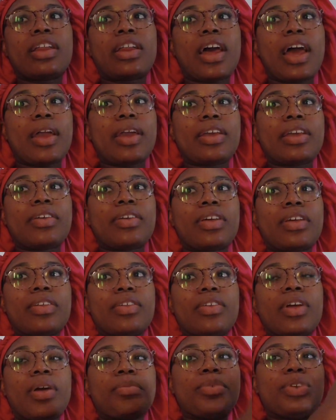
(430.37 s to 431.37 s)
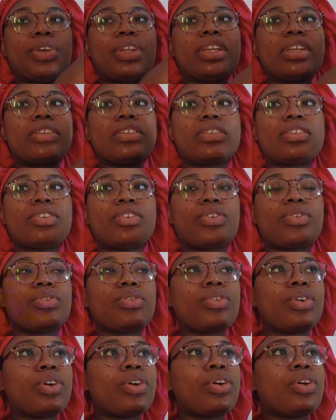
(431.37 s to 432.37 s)
I am doing this, you know.
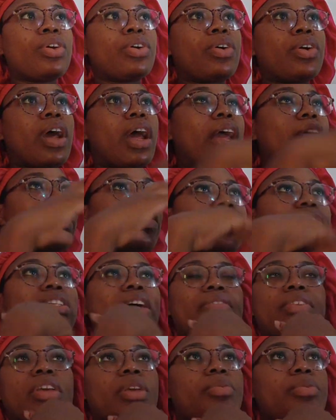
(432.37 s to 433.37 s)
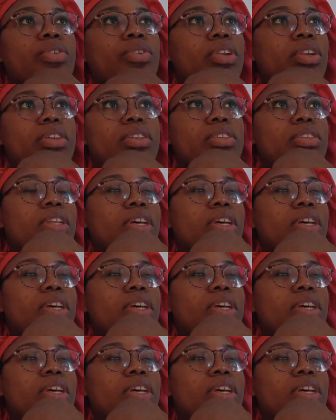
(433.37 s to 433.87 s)
I just have to keep doing this.